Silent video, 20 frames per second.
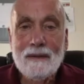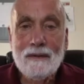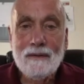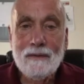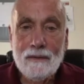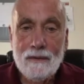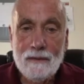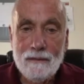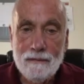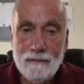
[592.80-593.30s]

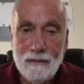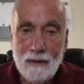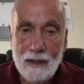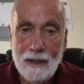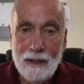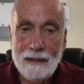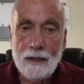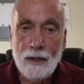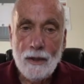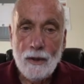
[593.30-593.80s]
to
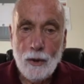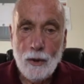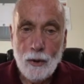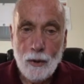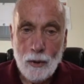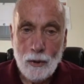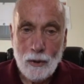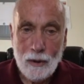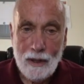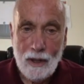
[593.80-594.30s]
find
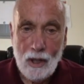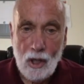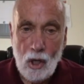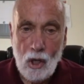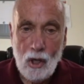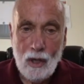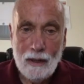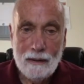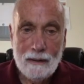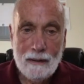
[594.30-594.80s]
early
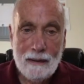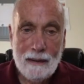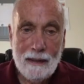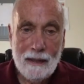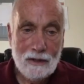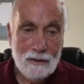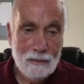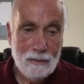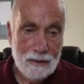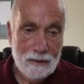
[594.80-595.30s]
on, and
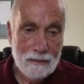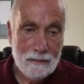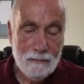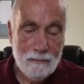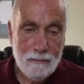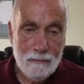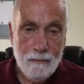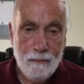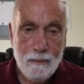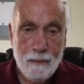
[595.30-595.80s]
that's what
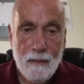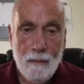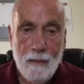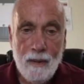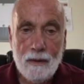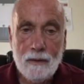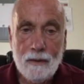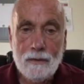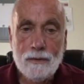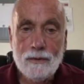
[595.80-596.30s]

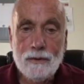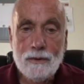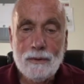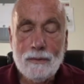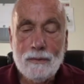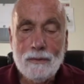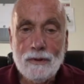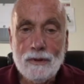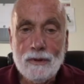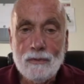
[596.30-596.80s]
medical
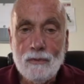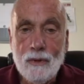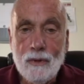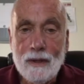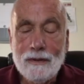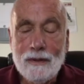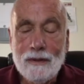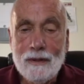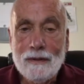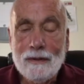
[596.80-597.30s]
students and
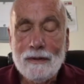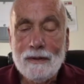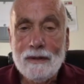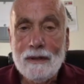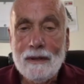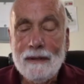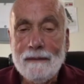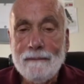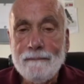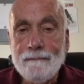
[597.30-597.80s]

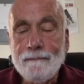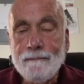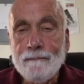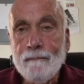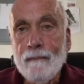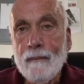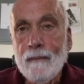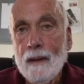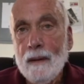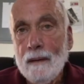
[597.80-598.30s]
residency and
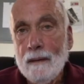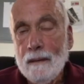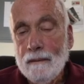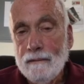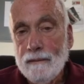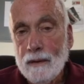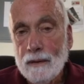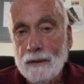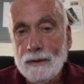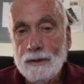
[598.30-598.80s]

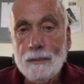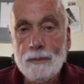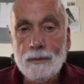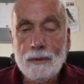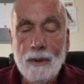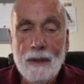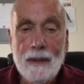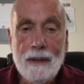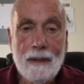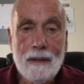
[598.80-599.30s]
fellowship
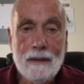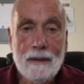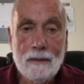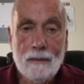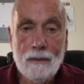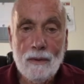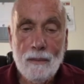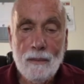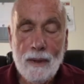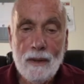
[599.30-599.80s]
training is
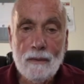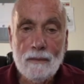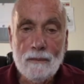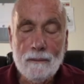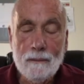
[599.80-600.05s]
all about.